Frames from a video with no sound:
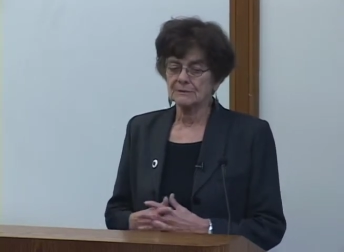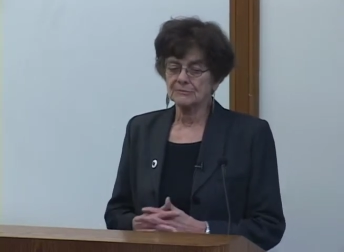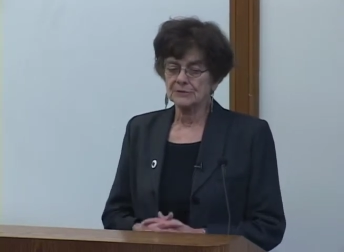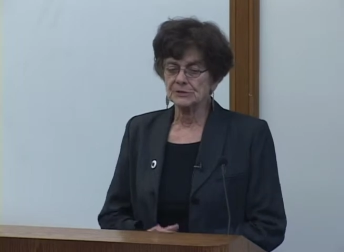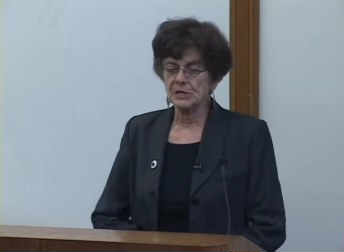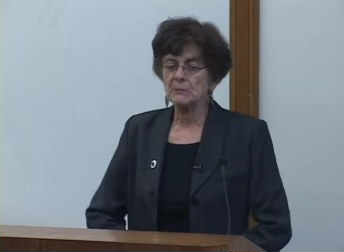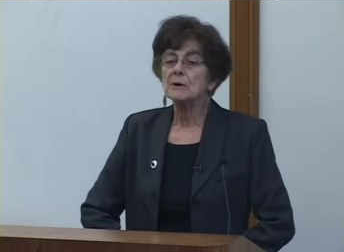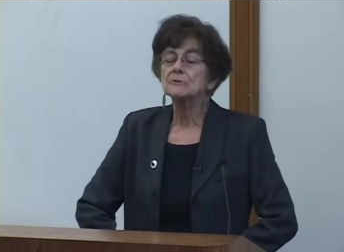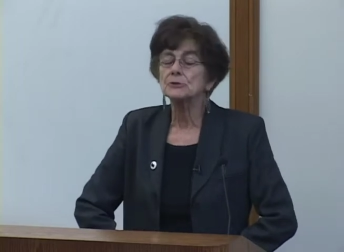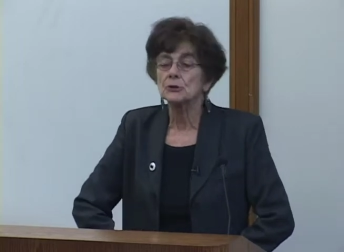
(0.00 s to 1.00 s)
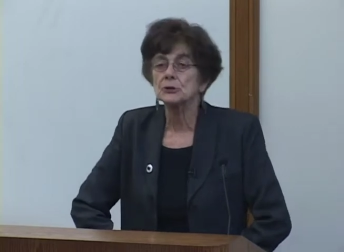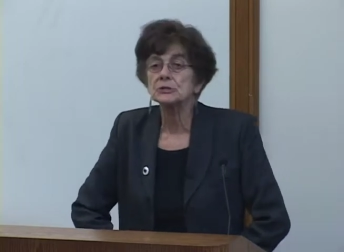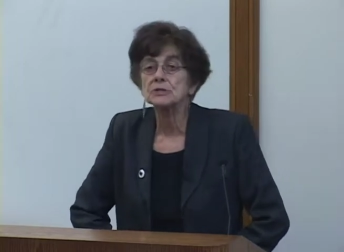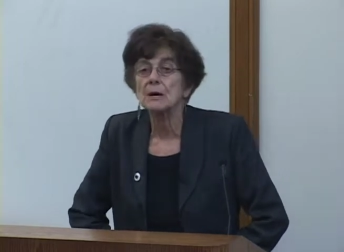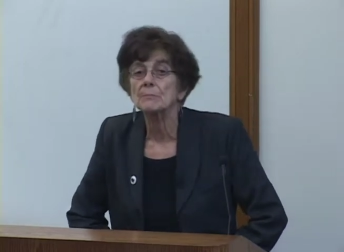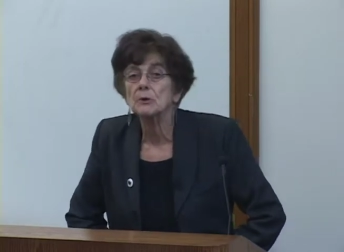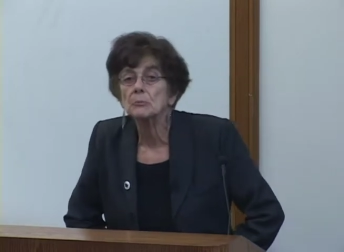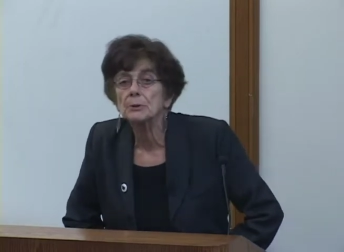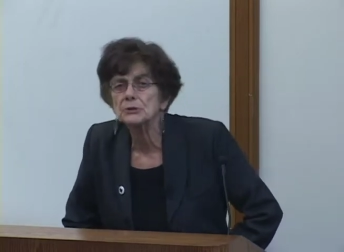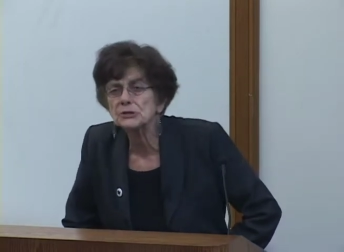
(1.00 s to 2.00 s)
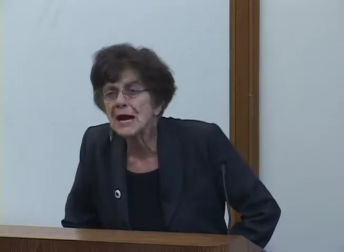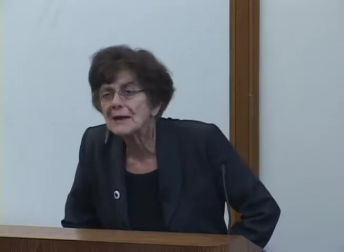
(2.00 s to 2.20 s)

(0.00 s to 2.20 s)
regime of George W. Bush.